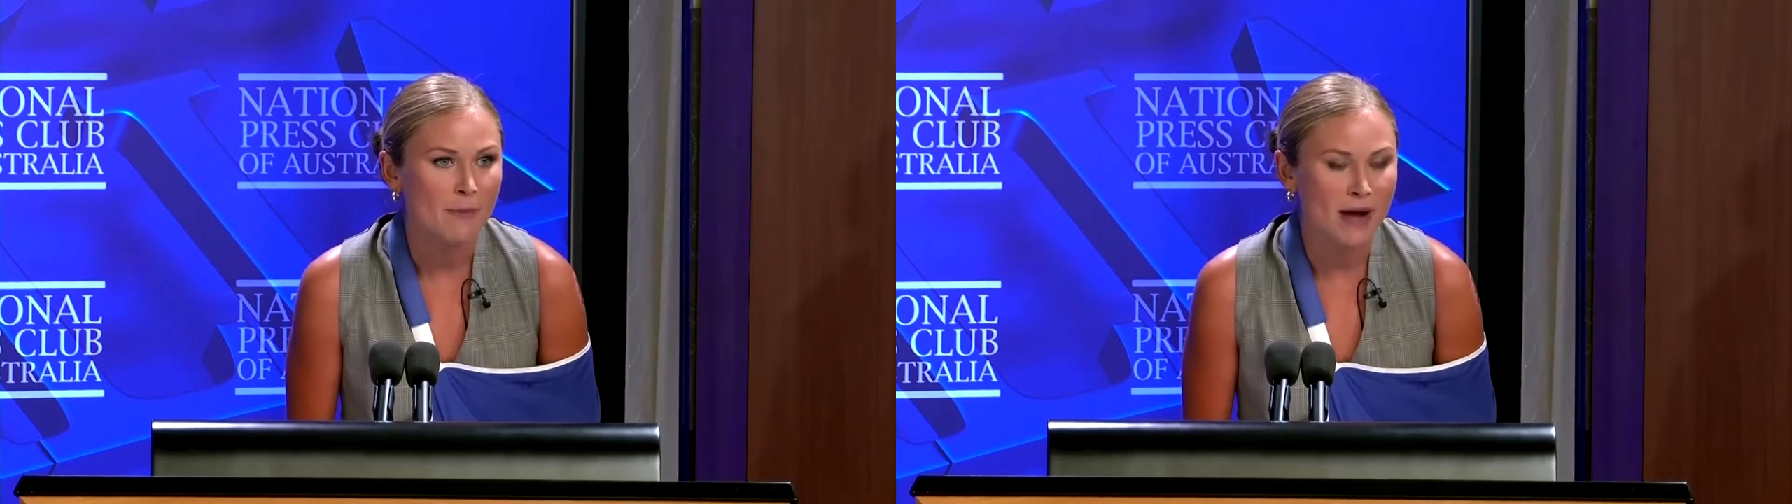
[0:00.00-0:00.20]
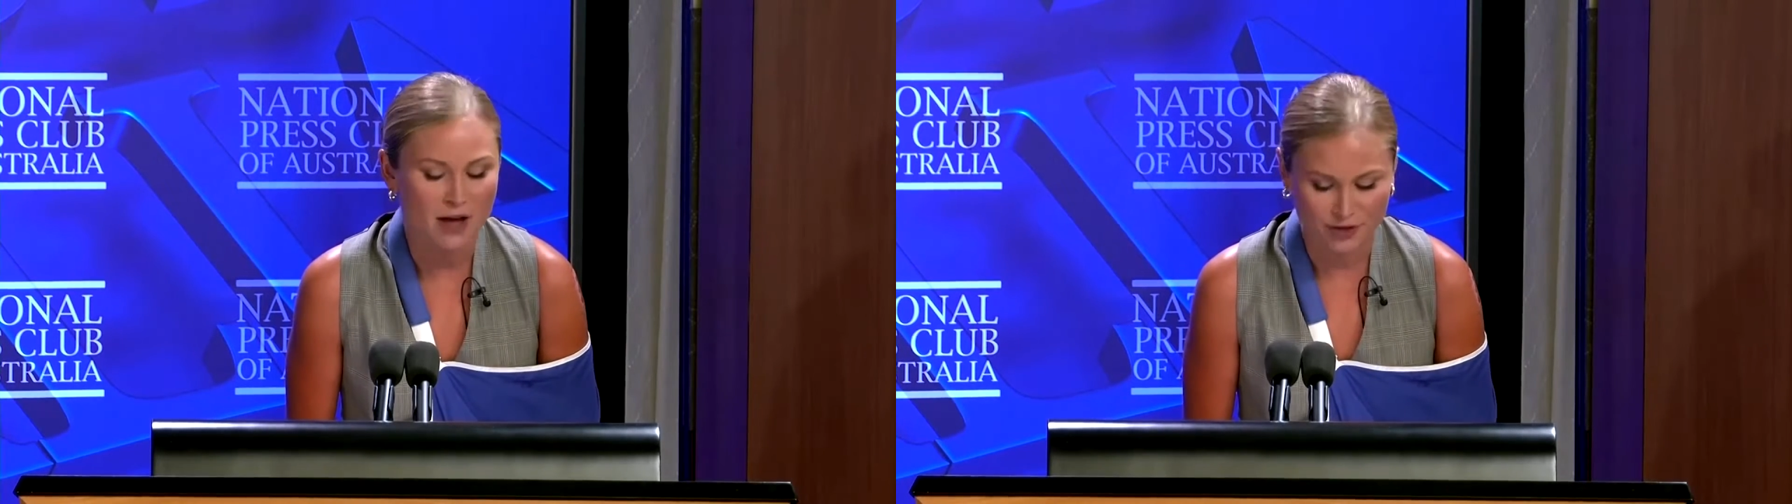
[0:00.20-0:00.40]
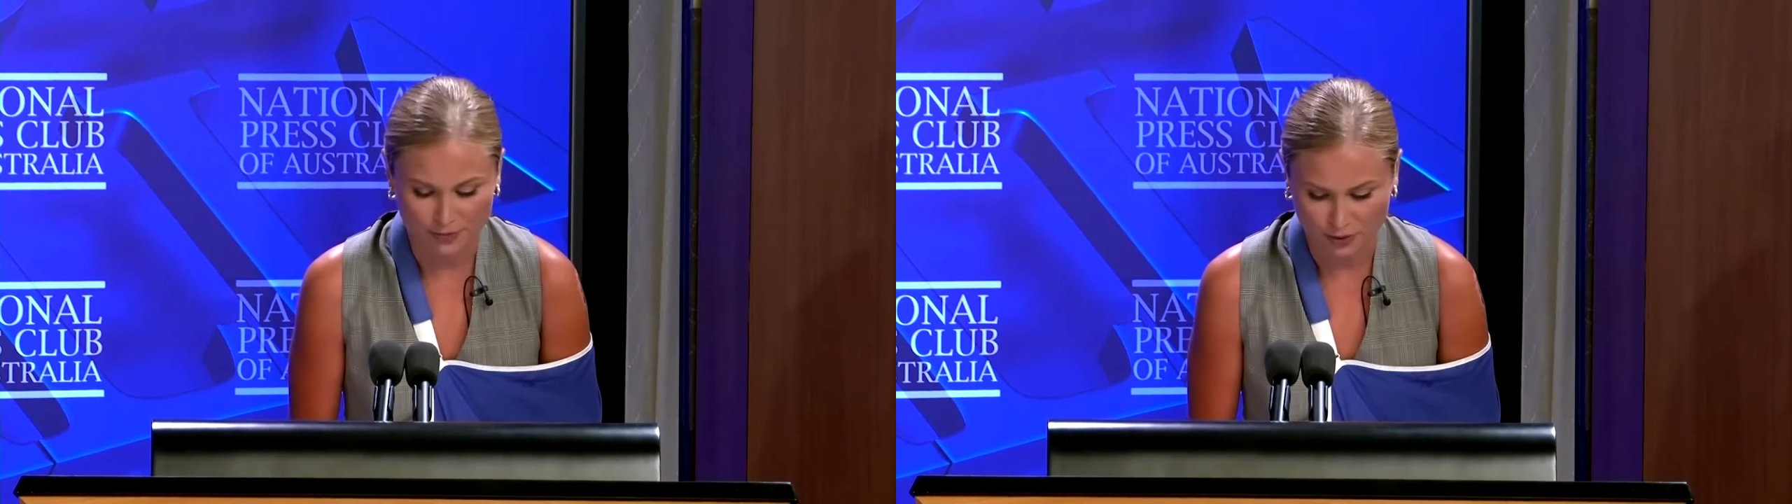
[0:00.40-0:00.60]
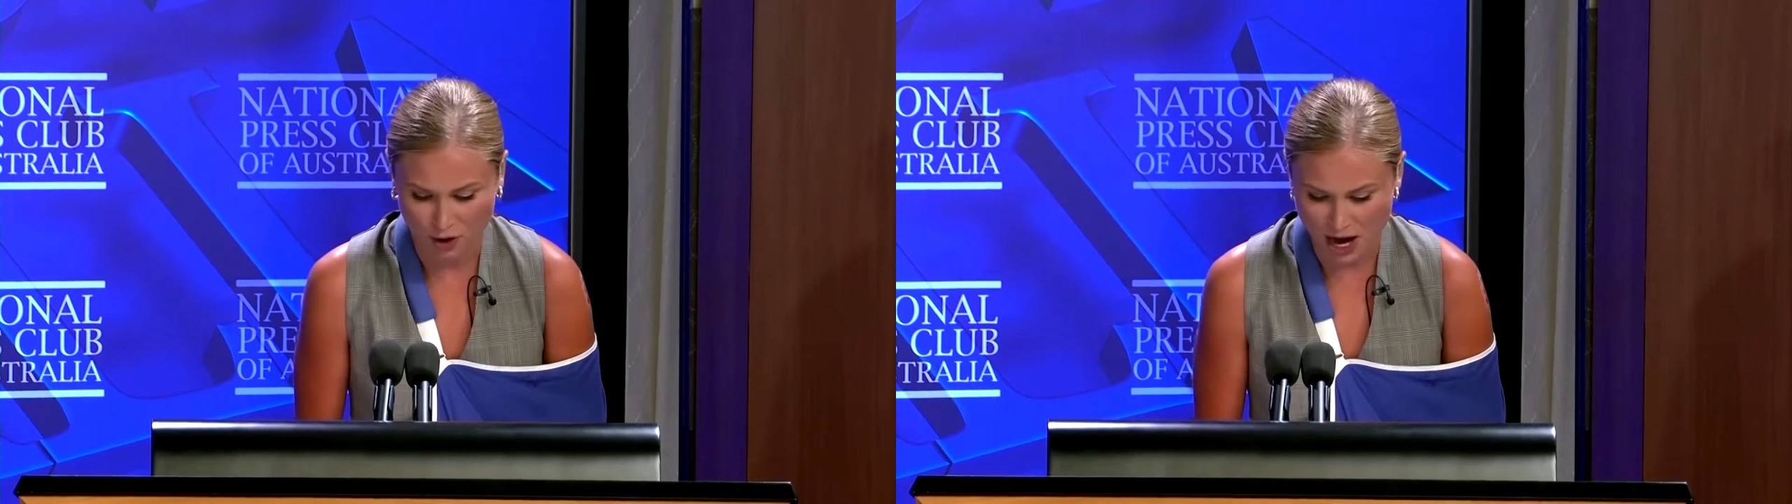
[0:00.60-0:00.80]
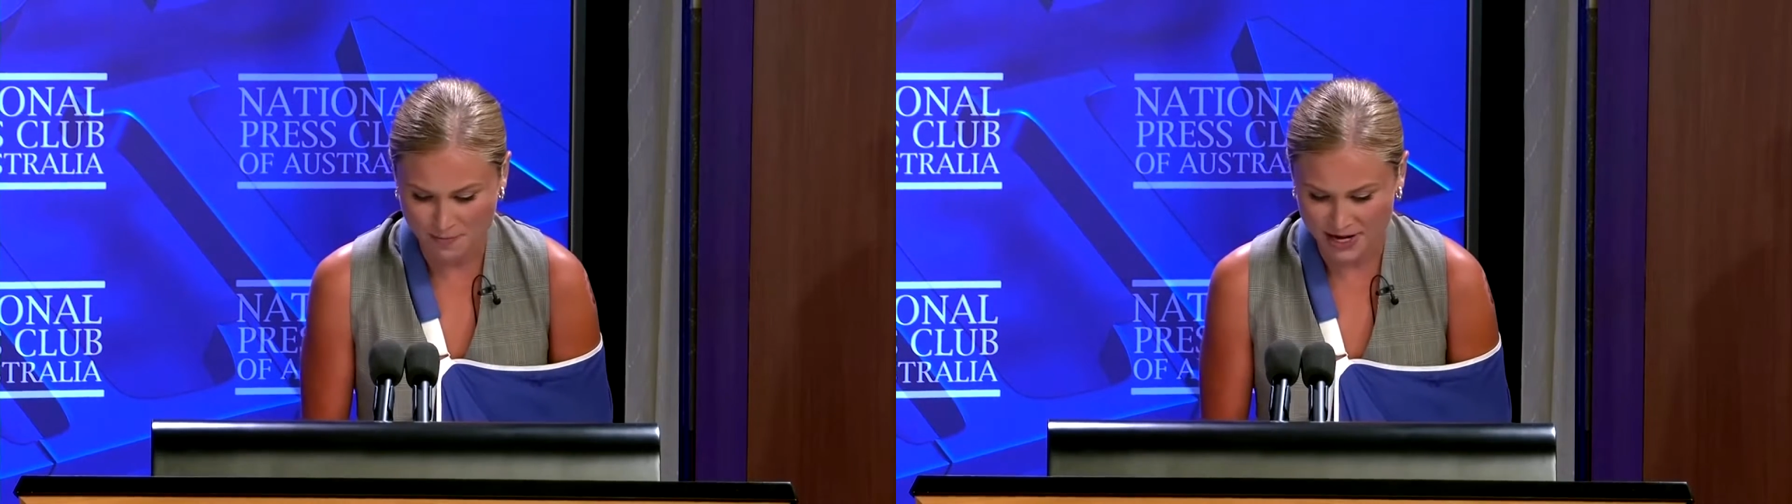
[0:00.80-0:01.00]
about the
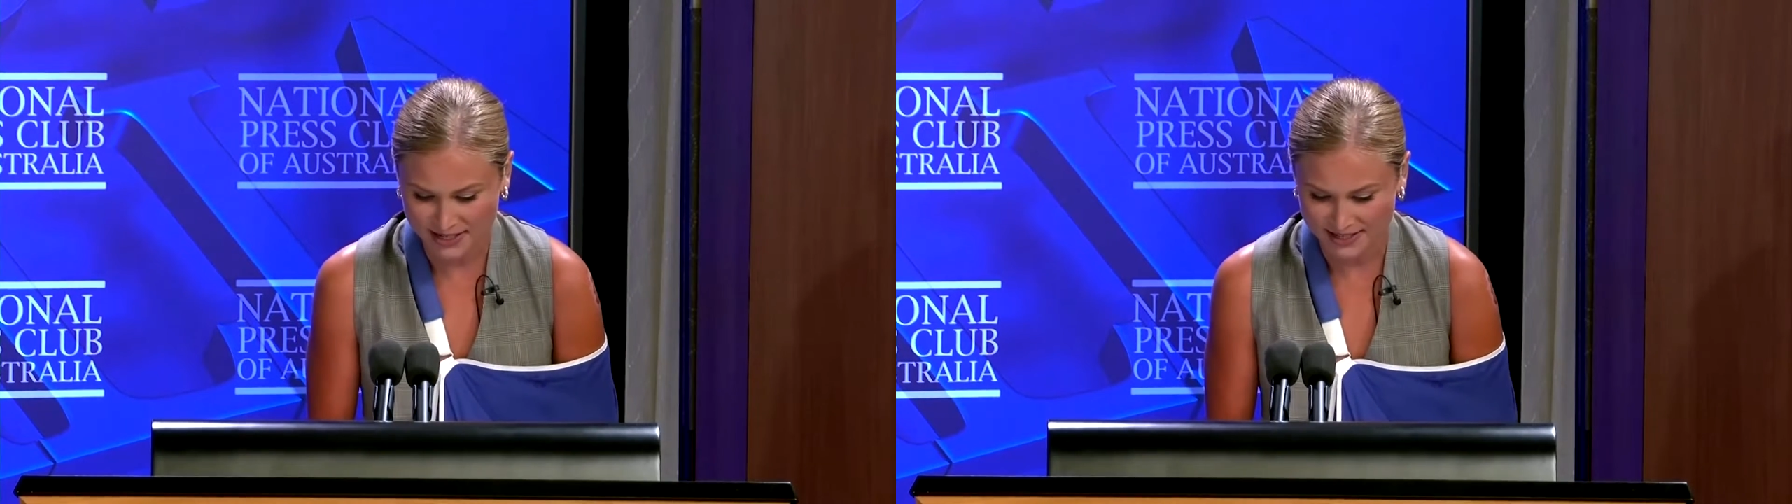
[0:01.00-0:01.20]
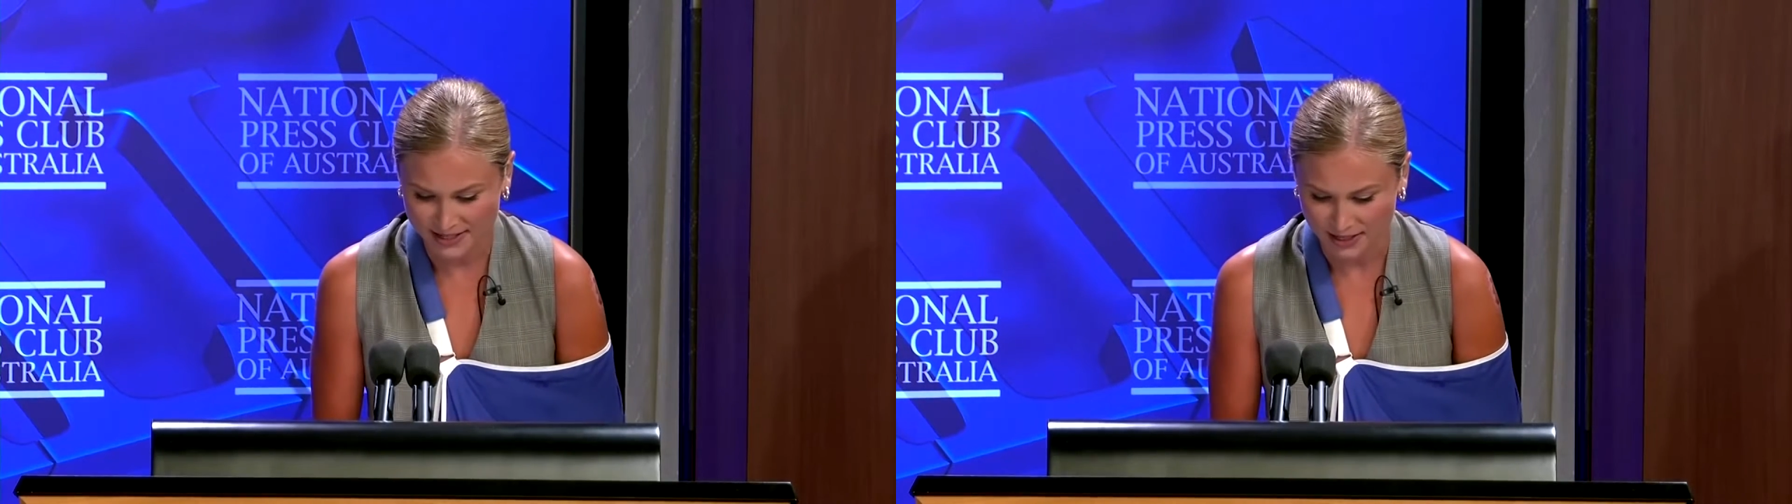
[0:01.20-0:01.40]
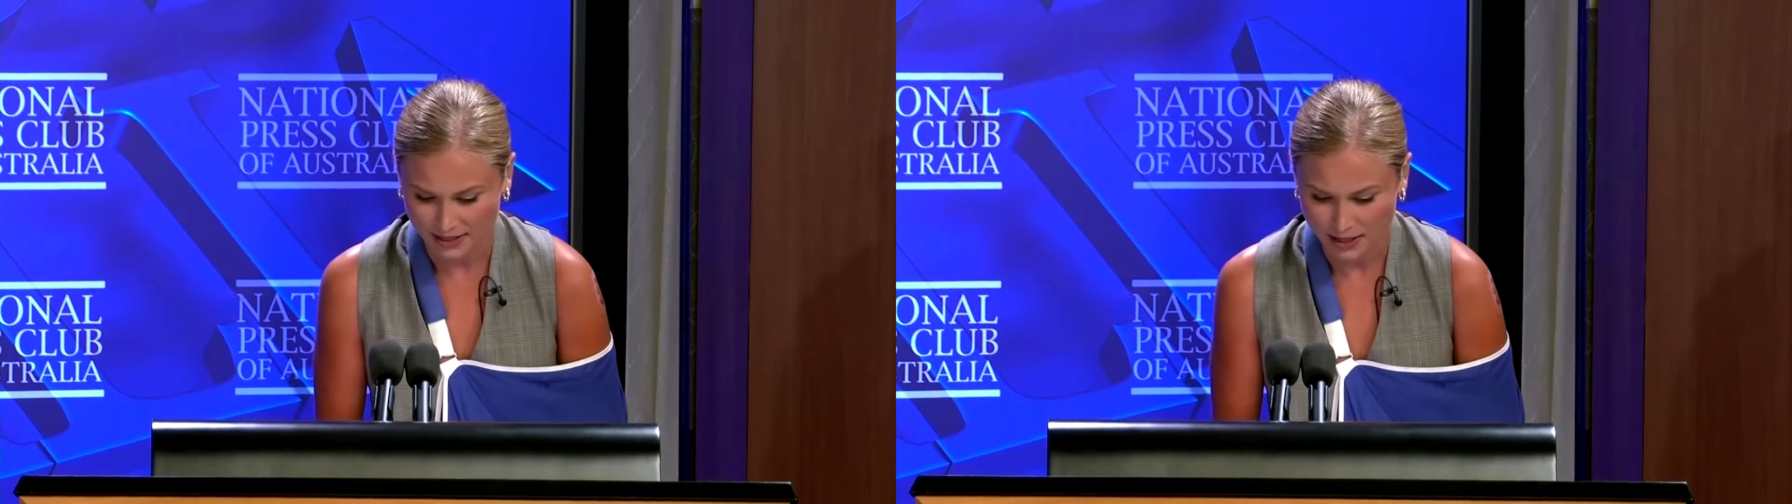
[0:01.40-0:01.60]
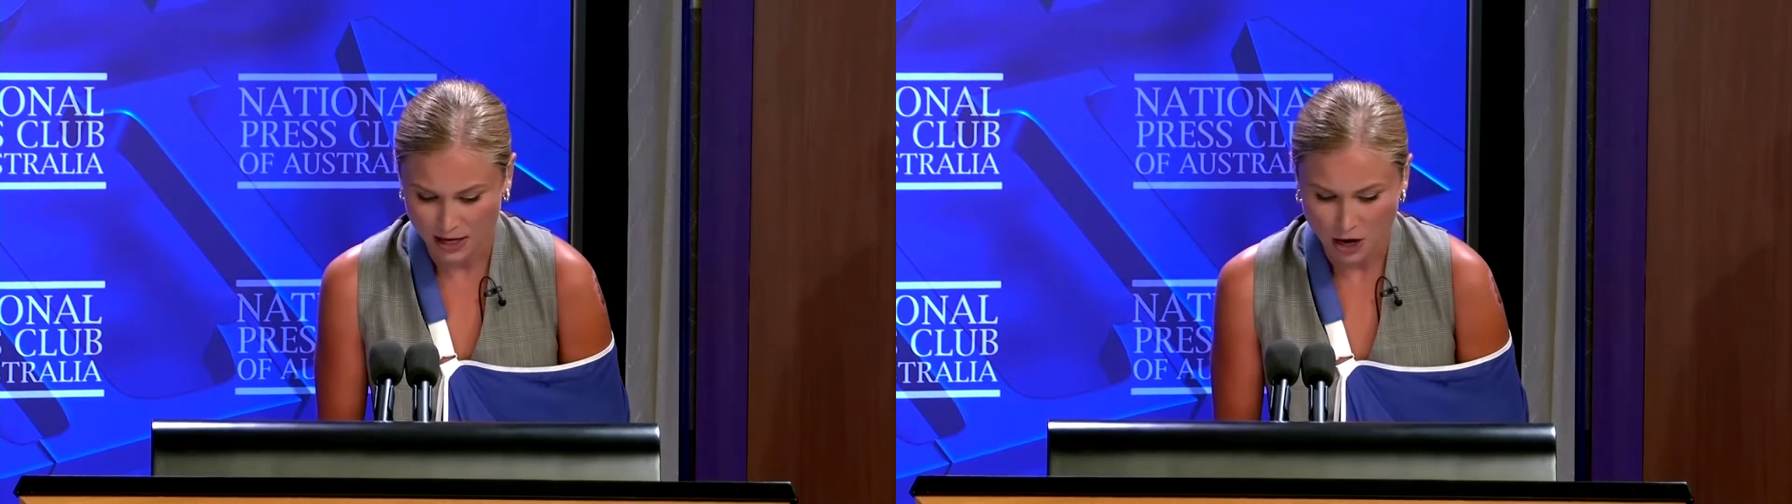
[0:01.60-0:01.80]
Prime Minister